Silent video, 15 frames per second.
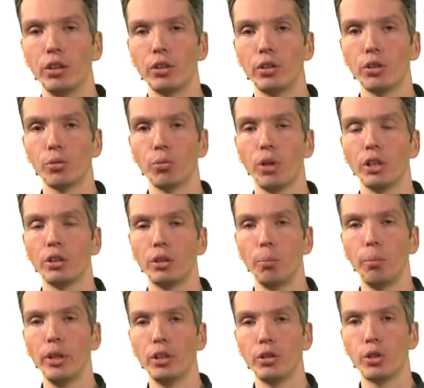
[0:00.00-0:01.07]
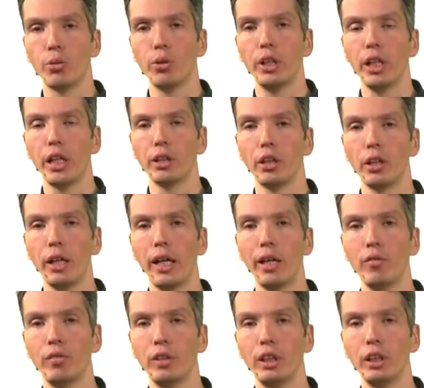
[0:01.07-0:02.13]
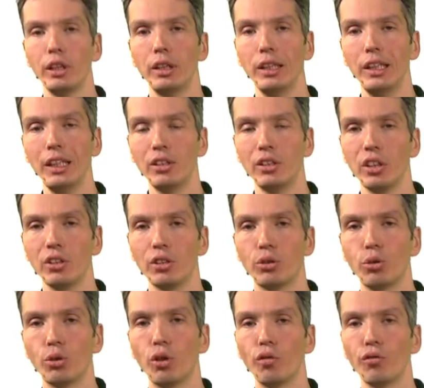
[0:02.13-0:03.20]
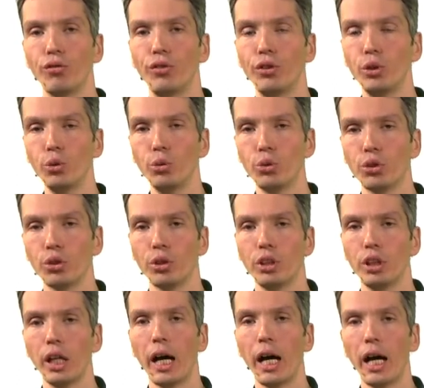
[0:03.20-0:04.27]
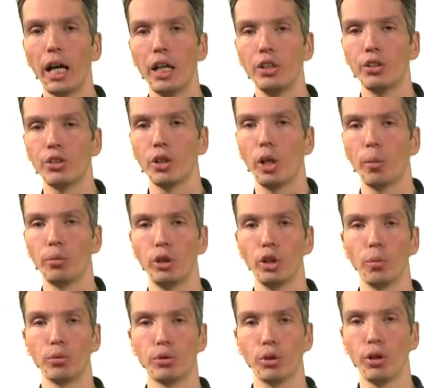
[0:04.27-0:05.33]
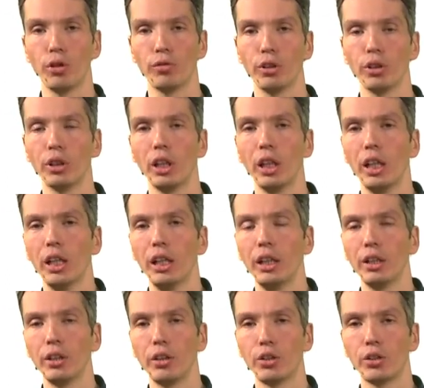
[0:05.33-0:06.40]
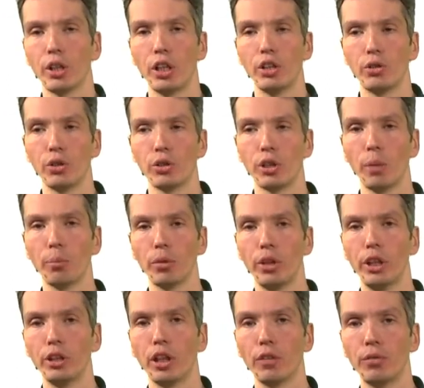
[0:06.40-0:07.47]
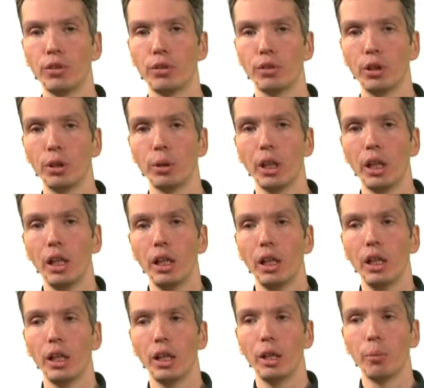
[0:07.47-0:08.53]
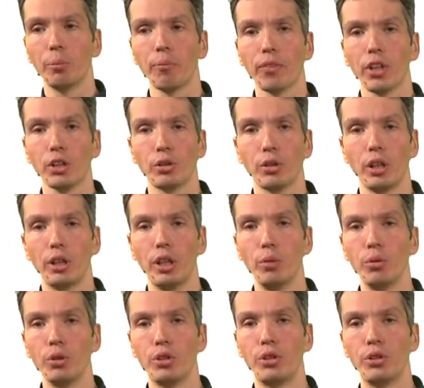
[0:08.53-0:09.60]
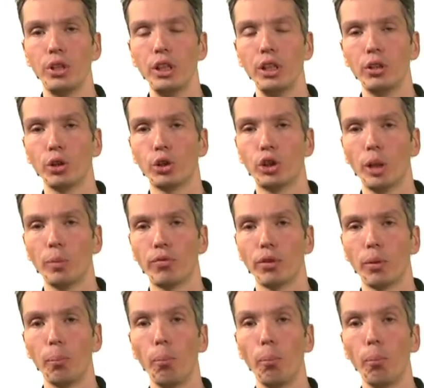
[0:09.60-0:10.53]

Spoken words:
This is what the military and the navy needed, to confuse the eyes of the observer, in this case the submarine officer, so that he would see the ship from